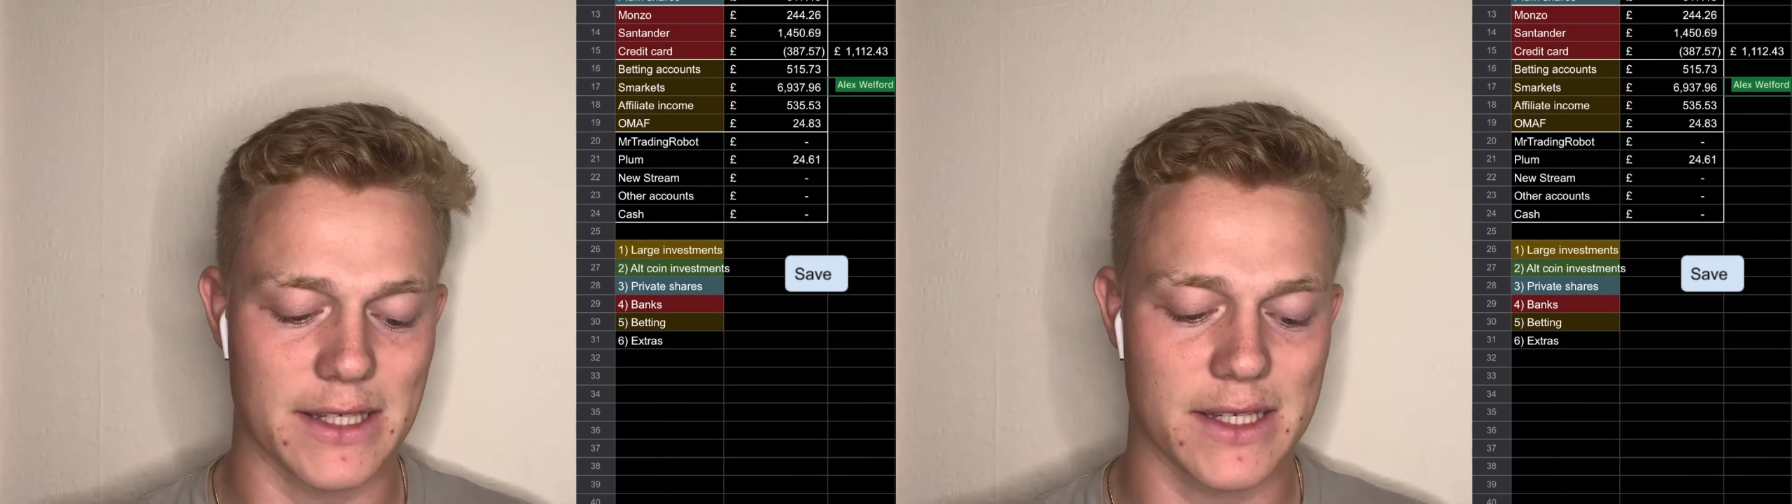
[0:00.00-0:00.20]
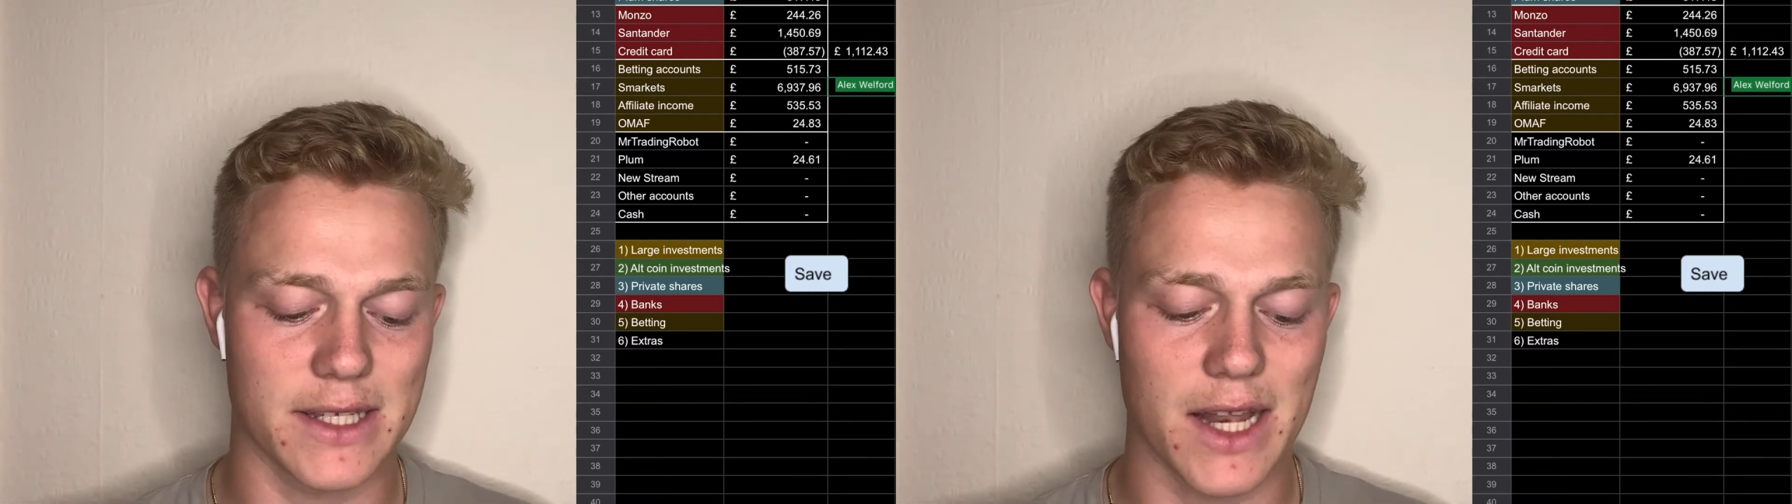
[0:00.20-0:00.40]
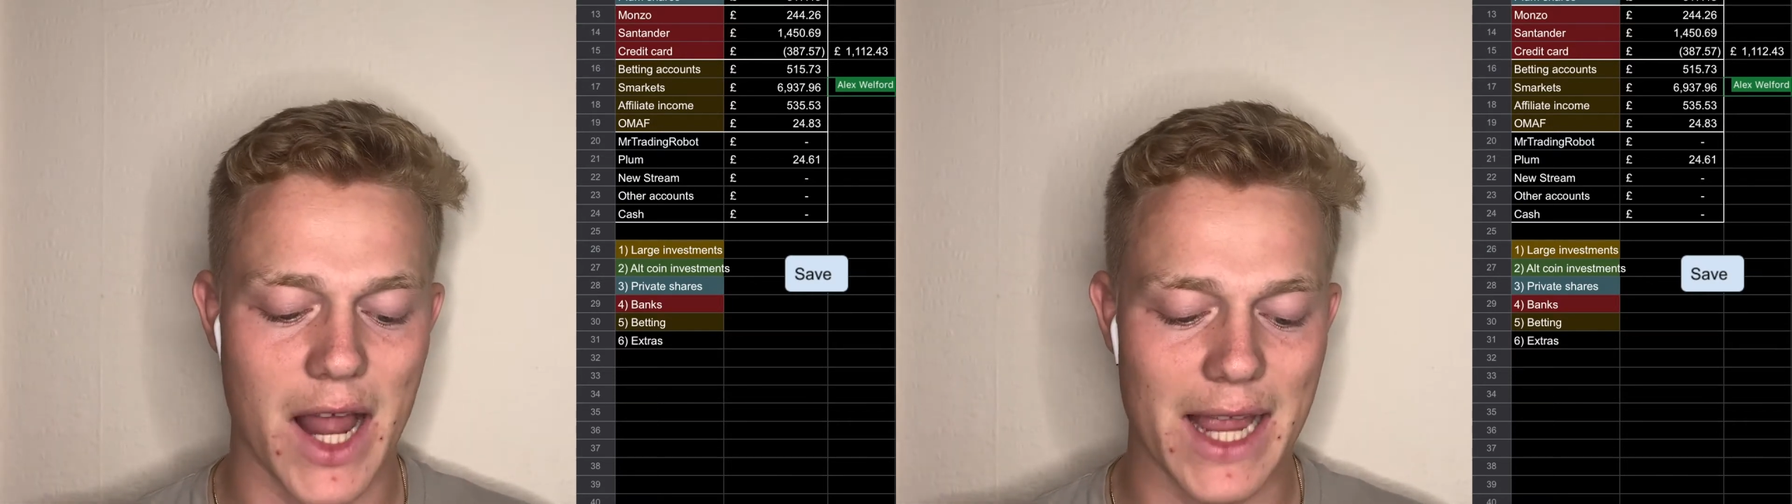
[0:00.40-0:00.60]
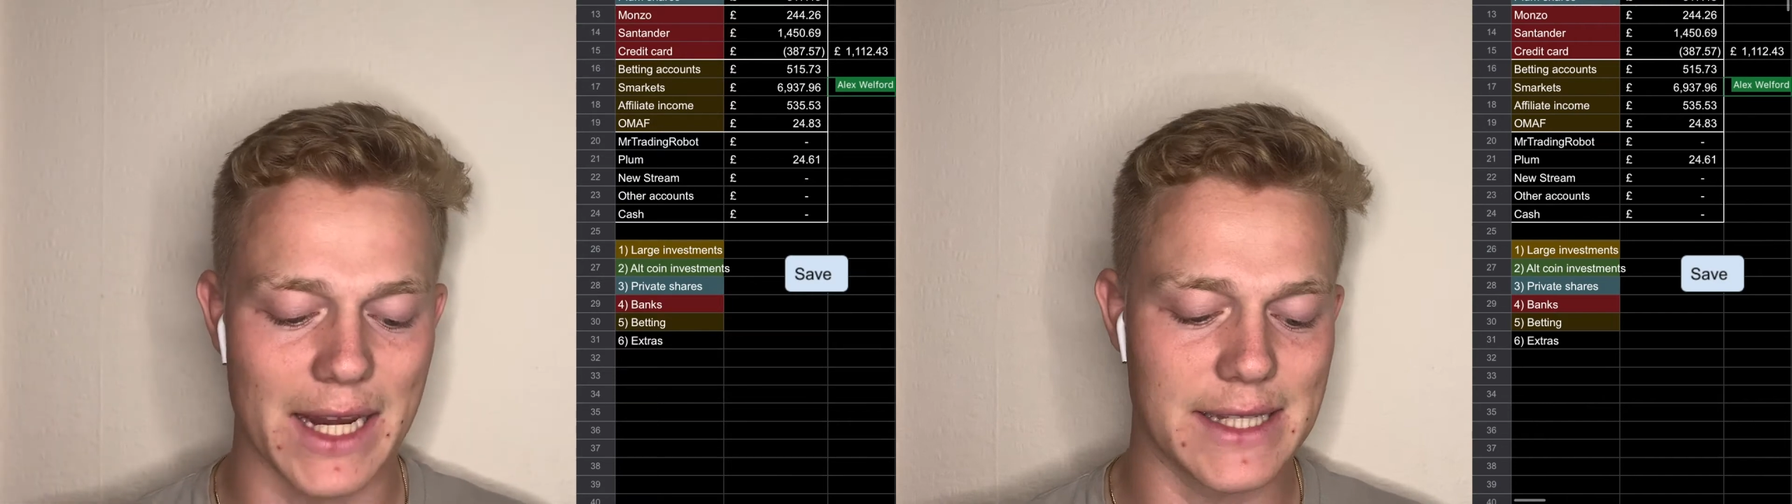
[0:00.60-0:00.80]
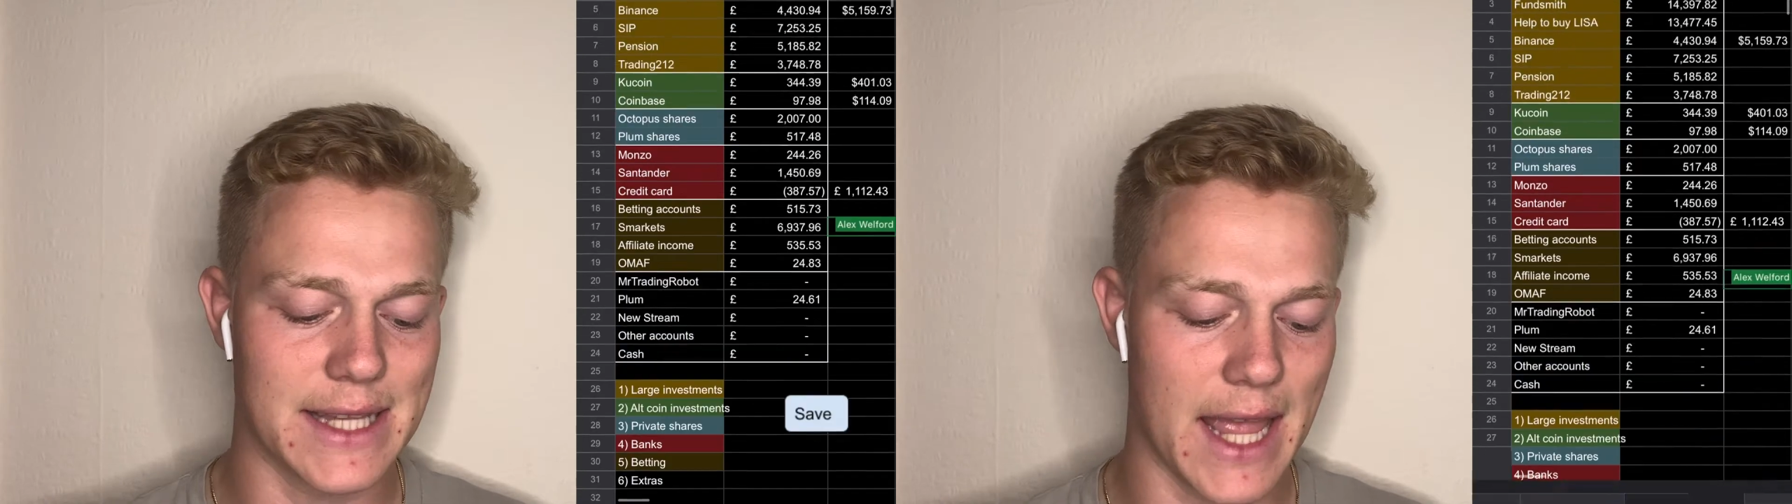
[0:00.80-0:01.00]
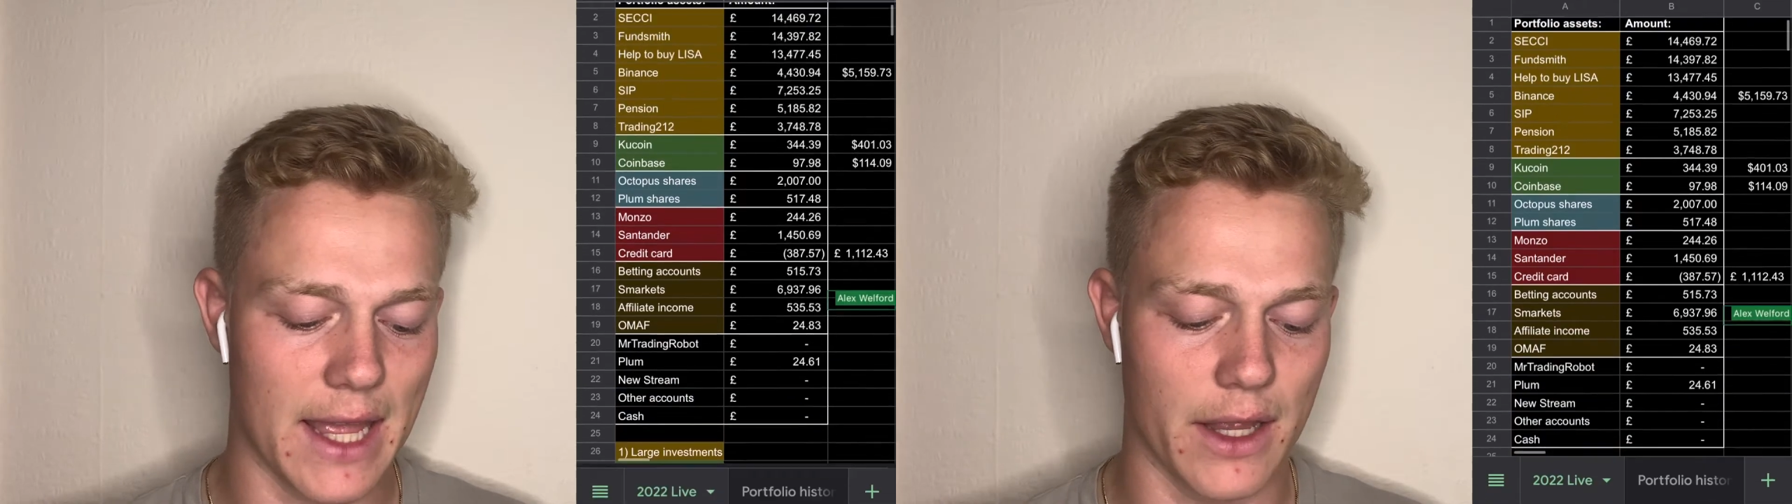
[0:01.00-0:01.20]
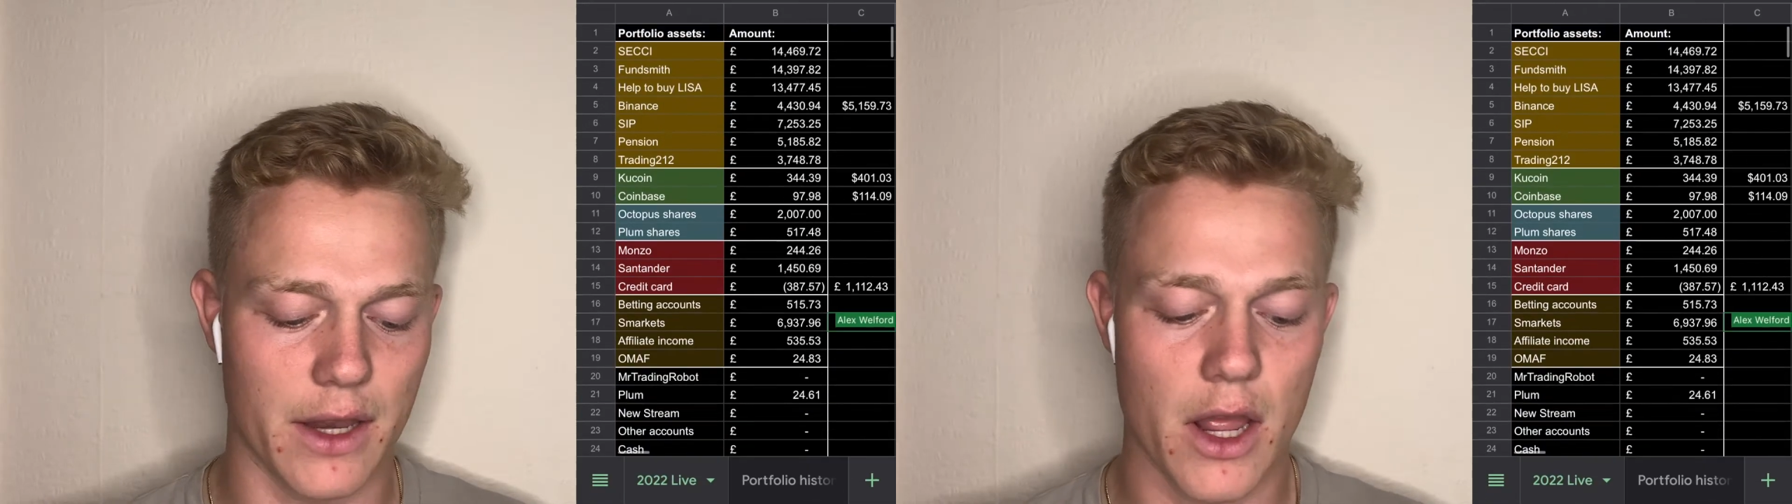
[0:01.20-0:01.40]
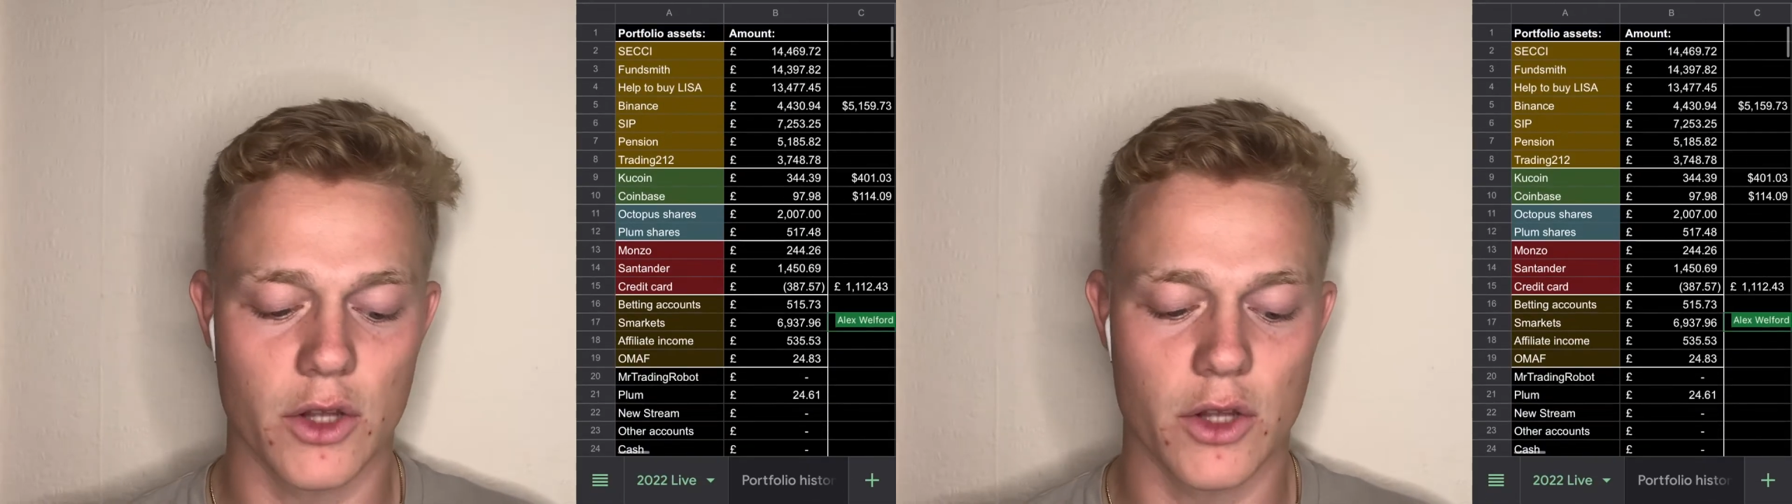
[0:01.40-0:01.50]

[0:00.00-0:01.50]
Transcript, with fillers: slightly tiered